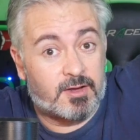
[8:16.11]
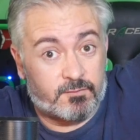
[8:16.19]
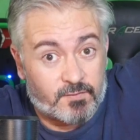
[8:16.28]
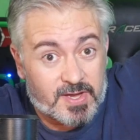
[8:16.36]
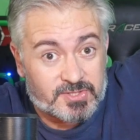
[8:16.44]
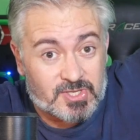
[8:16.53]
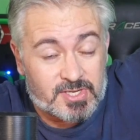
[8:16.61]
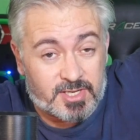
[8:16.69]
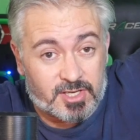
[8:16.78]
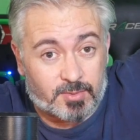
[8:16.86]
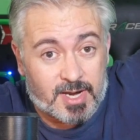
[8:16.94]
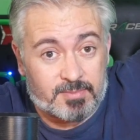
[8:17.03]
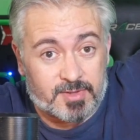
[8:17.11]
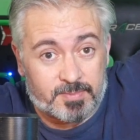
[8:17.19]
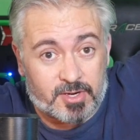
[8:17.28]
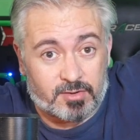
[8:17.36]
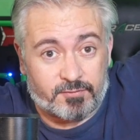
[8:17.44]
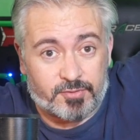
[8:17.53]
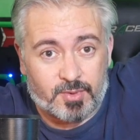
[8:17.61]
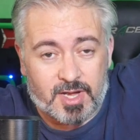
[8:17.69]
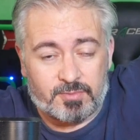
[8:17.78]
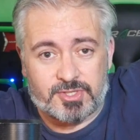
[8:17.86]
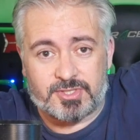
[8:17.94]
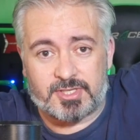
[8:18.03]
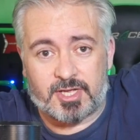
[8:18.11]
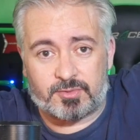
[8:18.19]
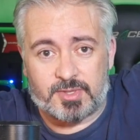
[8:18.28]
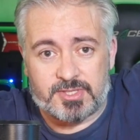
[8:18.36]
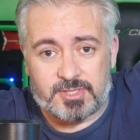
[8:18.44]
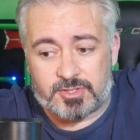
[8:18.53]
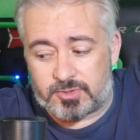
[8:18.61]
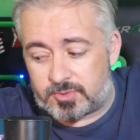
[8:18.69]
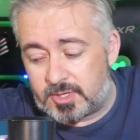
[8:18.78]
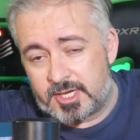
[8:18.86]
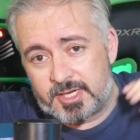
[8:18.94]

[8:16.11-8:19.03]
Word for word: The faster you can get your RAM, the better off you are, which is another reason to